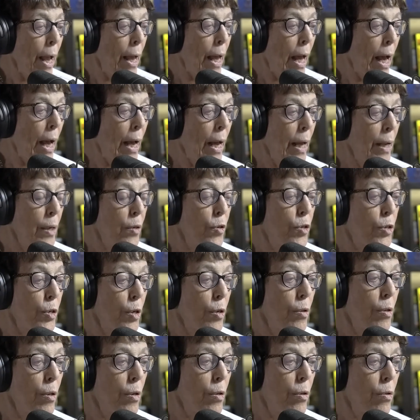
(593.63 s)
and
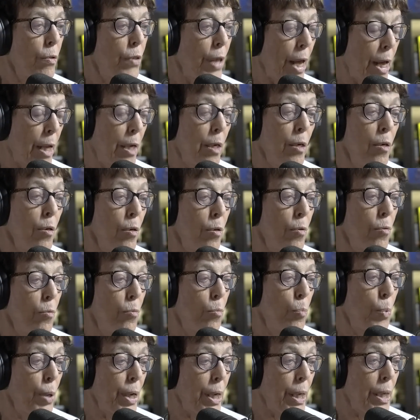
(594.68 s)
then
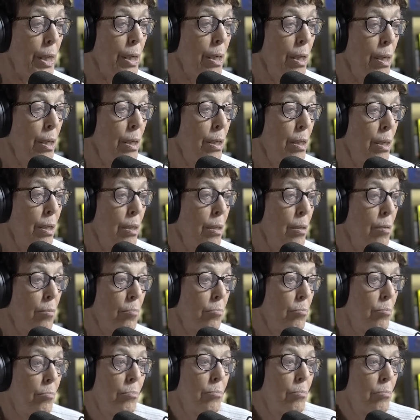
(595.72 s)
we
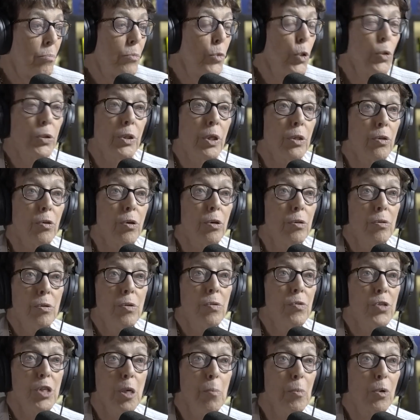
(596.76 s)
looked at their
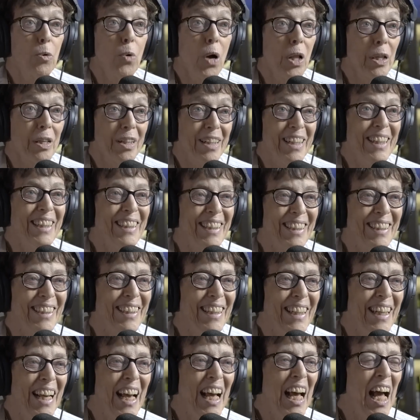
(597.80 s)
semen quality.
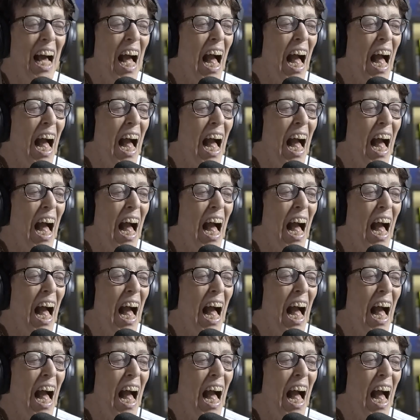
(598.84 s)
Mm -hmm.